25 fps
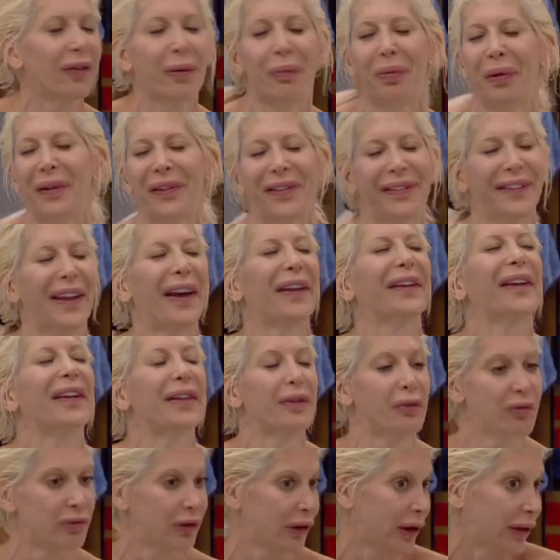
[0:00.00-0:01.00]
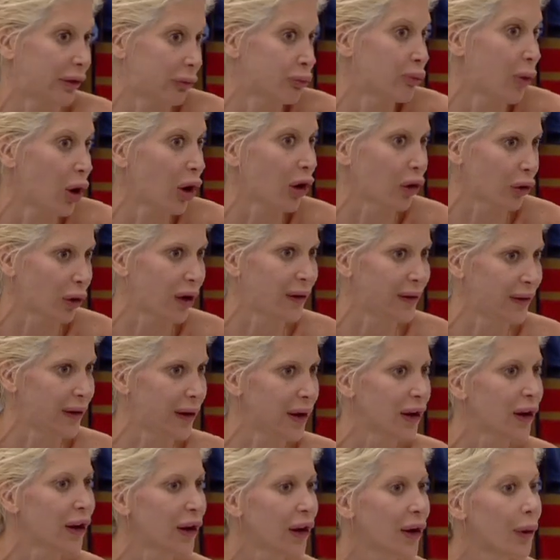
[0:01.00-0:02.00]
everybody's going to get more crazy
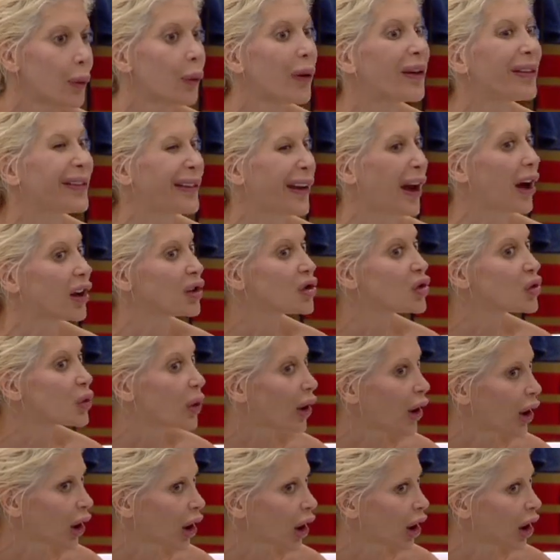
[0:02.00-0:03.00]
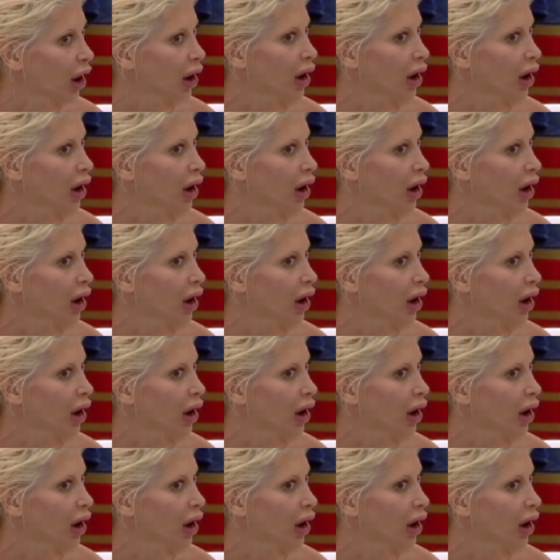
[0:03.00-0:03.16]
when they are drunk.